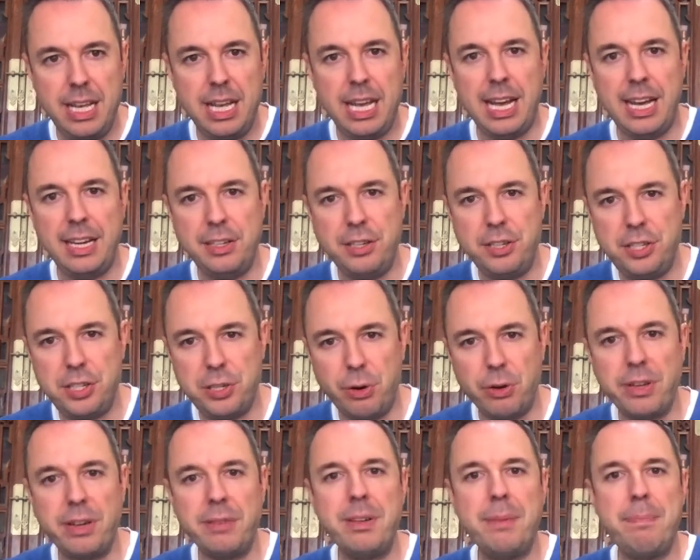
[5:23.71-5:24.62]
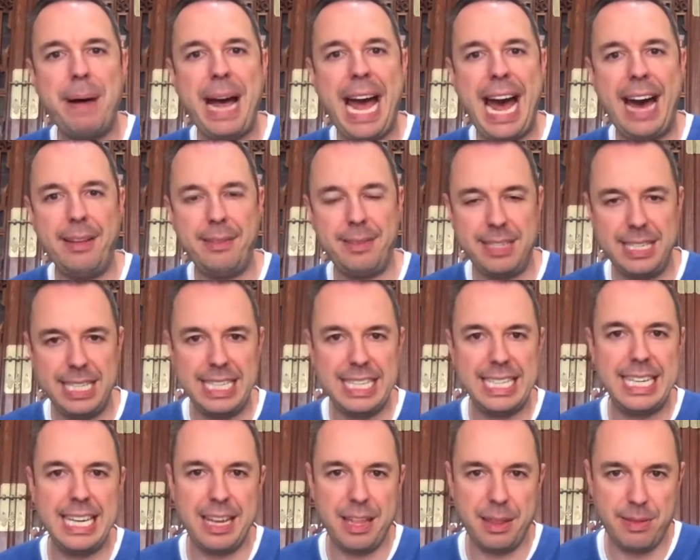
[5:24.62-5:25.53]
and show them the path to
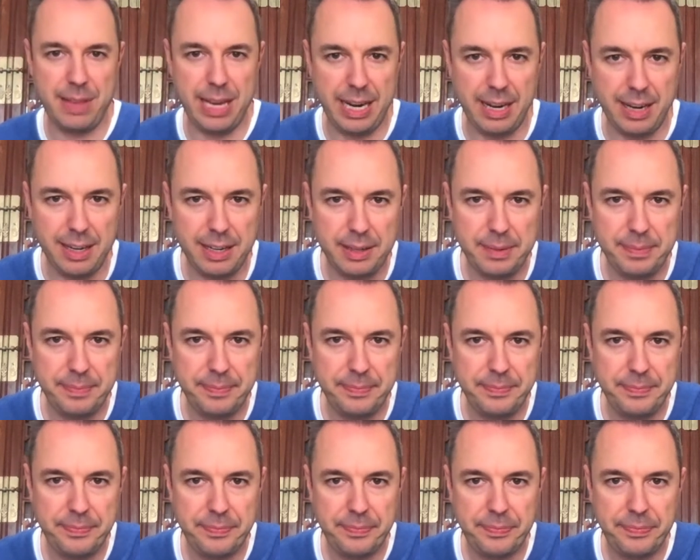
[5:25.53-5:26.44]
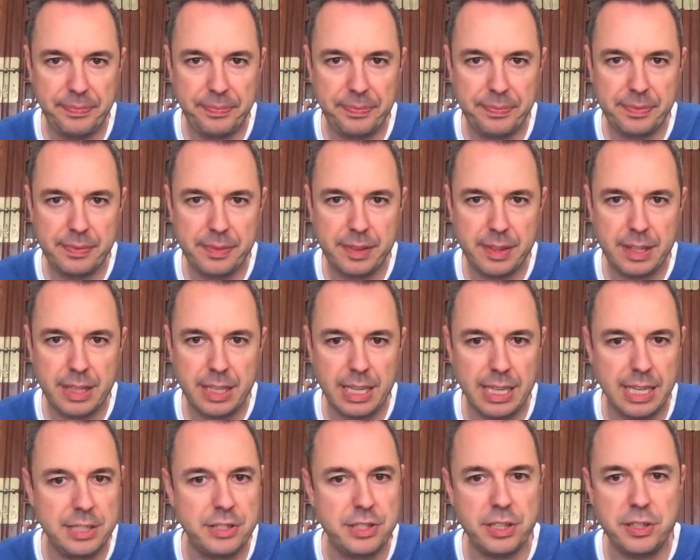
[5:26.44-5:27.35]
get there.
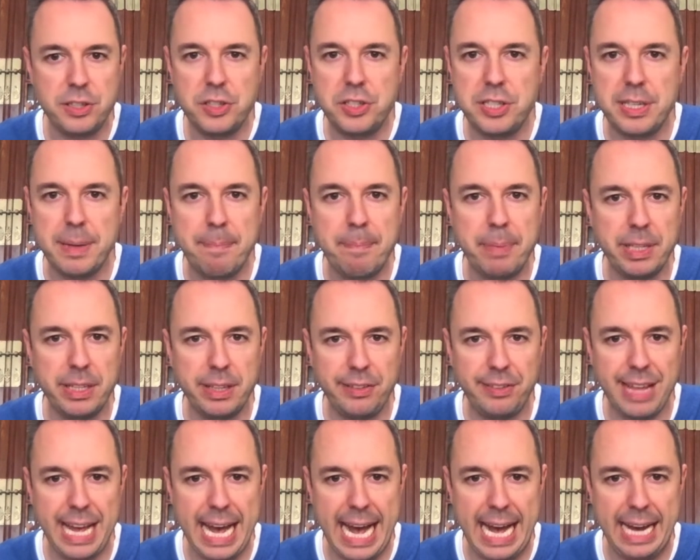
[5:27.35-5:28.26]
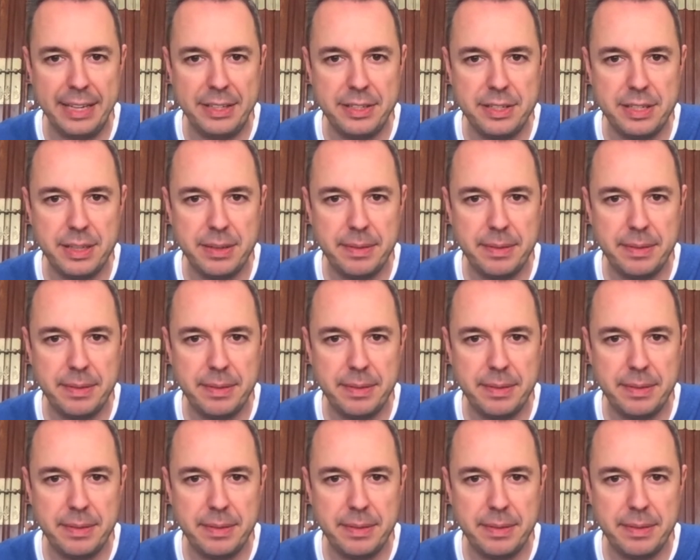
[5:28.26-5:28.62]
It's as simple as that.